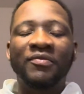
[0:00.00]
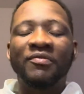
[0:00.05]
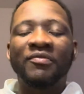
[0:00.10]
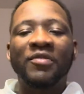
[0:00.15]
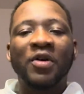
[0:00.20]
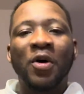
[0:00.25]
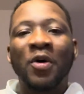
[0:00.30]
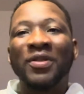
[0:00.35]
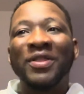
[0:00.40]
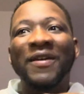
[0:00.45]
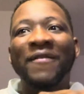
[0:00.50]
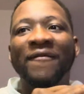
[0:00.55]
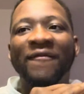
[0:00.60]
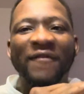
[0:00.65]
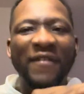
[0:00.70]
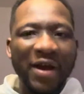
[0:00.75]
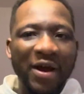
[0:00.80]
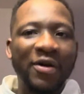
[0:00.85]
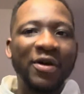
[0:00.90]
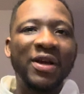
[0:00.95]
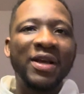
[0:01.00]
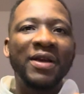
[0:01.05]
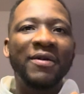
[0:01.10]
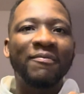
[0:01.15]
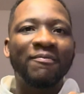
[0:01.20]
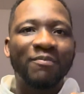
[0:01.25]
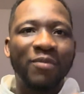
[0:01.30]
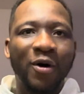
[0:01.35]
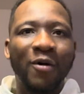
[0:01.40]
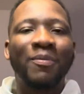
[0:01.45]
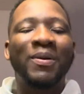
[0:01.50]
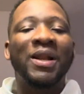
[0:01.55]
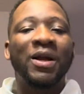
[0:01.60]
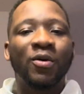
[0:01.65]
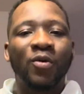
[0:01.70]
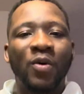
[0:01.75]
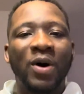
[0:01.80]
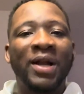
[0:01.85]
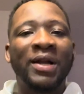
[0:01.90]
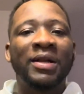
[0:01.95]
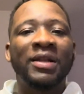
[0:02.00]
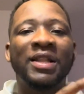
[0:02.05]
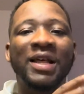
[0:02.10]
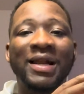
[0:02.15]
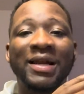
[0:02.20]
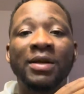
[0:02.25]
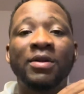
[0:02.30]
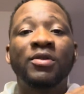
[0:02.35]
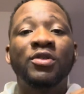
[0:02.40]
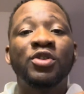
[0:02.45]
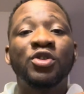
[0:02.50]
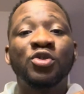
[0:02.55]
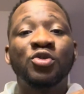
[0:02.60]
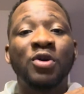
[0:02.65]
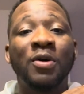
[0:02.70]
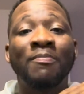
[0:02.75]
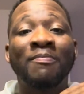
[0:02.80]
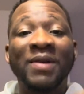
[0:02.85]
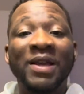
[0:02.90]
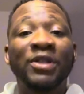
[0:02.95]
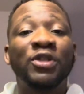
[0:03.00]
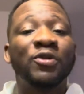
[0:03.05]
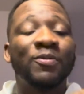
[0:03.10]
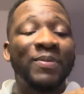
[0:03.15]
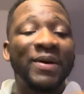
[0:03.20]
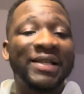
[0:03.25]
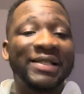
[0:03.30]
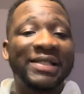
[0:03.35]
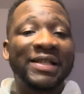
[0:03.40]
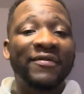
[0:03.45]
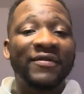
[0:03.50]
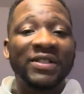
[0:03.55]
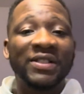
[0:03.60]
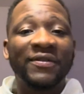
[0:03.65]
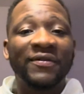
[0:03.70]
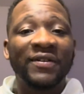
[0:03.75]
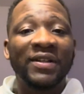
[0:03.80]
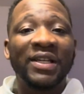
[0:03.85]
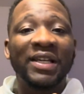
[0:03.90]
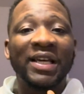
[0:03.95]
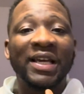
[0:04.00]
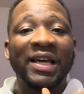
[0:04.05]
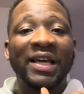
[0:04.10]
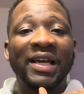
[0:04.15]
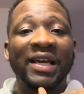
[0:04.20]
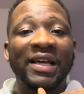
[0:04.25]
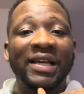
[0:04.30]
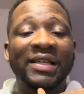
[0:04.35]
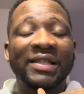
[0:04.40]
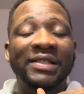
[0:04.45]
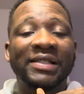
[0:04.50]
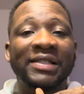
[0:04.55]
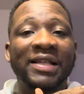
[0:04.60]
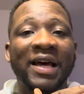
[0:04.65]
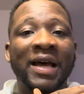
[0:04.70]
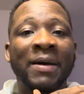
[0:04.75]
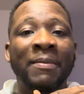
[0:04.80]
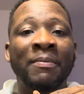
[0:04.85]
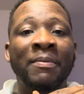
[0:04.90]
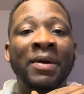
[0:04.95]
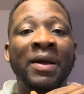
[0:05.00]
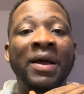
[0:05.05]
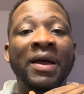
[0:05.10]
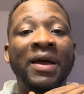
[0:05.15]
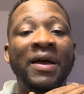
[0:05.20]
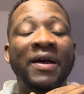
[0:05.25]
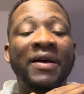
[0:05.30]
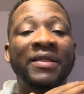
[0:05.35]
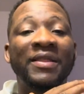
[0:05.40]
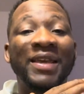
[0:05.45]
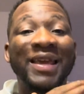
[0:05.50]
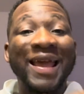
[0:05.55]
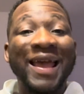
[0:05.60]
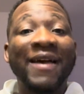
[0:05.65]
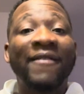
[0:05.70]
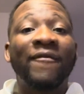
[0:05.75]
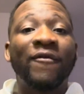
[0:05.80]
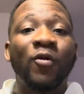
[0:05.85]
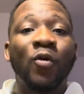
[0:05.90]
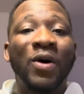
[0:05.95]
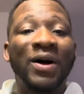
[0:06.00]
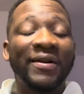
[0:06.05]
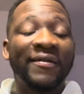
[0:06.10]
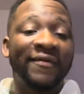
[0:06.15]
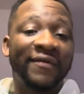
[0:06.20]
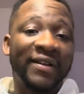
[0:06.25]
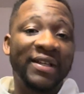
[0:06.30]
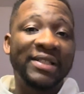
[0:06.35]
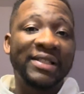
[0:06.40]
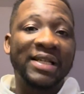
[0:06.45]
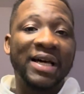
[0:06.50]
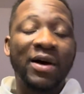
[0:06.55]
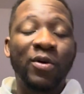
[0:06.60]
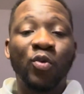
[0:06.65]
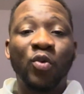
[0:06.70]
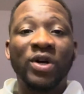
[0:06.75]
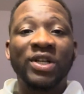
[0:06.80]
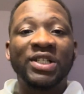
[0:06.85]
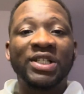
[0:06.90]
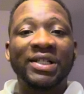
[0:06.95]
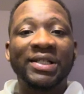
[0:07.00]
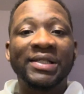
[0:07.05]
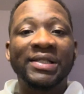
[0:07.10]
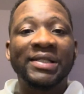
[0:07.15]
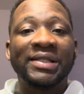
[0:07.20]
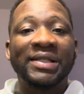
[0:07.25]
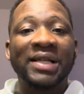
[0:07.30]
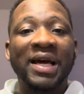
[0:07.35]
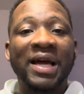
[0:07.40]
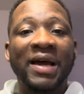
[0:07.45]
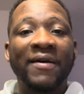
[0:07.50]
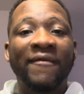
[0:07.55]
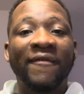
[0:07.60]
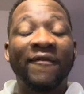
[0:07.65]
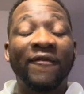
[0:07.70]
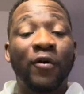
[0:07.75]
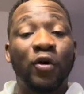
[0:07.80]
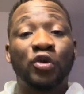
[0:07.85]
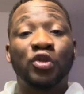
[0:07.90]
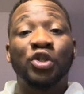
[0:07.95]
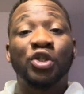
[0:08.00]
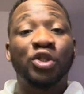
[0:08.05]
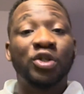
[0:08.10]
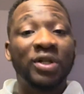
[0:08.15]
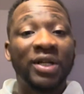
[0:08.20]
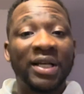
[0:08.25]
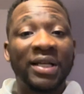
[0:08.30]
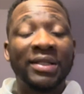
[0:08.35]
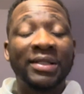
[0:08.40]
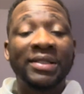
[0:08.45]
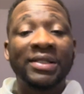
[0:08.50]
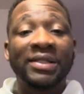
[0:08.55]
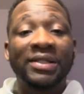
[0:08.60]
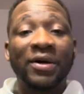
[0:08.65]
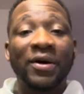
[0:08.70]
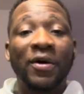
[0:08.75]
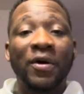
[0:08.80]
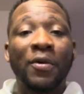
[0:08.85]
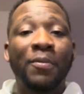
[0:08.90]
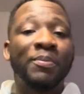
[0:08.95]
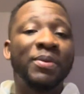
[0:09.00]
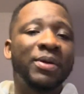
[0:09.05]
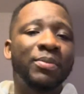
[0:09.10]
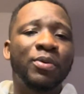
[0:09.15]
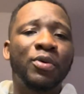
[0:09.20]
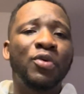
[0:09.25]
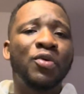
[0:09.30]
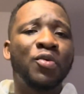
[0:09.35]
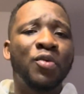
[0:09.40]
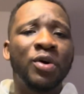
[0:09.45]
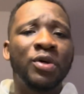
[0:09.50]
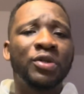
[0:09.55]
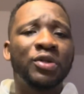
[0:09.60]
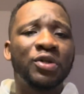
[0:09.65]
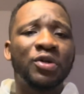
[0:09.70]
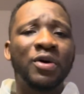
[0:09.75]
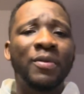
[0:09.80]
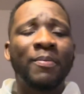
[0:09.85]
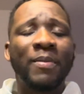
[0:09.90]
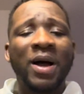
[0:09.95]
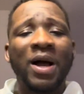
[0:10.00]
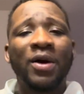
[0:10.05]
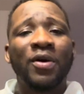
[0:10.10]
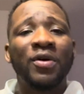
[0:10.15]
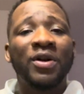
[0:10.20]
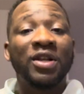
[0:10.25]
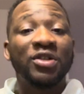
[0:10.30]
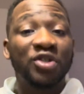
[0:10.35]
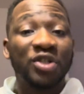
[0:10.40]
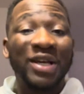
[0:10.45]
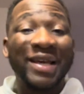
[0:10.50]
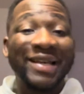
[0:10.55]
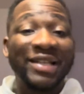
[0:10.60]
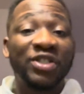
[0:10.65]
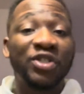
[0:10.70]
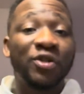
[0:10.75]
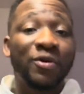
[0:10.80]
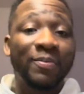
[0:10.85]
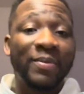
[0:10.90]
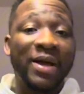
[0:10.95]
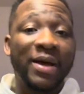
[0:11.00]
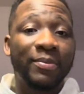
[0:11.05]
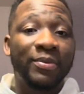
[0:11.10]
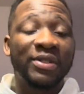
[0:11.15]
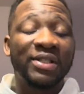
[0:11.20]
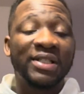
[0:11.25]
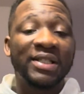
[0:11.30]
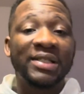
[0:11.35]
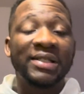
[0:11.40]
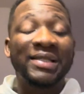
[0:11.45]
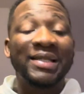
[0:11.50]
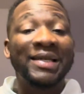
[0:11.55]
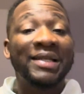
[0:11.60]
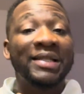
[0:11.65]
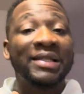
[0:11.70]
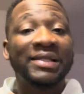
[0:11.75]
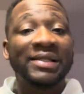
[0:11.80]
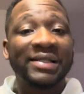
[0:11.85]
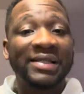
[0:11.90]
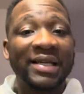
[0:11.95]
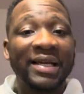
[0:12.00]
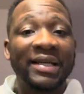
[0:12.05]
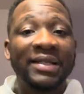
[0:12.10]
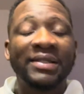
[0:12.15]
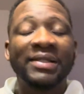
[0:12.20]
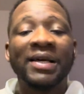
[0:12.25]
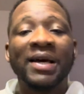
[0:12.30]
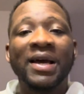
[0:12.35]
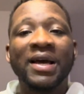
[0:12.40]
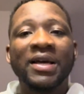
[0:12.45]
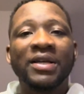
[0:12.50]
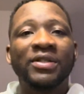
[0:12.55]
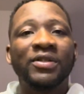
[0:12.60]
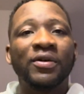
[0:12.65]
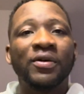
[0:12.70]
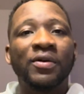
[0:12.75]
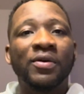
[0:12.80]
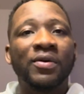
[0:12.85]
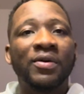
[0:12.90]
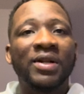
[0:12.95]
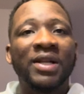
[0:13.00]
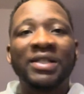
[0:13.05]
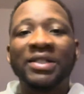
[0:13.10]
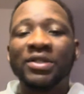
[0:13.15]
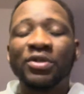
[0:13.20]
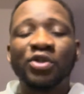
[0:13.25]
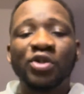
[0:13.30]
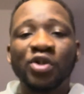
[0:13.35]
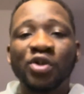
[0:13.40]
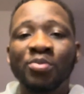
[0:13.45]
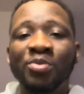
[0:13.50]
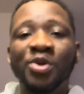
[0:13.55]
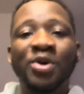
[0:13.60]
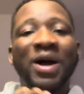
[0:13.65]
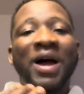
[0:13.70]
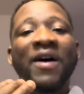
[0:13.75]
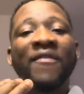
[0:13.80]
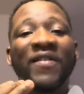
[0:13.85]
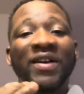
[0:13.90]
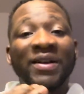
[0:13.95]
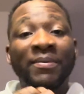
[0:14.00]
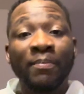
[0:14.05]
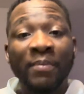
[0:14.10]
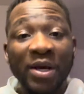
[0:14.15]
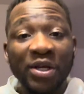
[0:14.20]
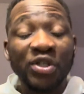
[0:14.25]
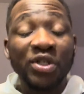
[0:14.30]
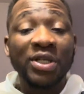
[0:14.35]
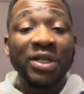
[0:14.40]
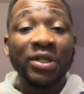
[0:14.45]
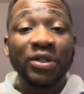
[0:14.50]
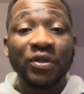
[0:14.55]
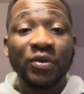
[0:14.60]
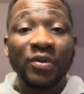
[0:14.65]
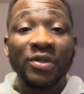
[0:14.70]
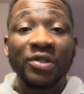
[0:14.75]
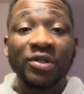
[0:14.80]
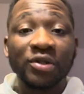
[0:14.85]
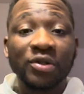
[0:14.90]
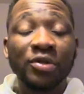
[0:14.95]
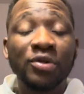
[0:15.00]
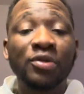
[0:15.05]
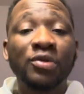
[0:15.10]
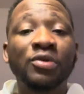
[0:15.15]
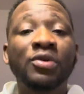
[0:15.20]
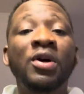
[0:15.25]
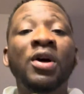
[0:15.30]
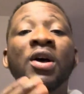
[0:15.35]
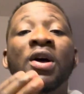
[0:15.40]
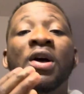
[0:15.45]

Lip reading: or the very popular one that you are made to pay service fee is the F1 visa, which is for students or people who want to embark on educational purposes in the States. So let's assume you have admission into a school.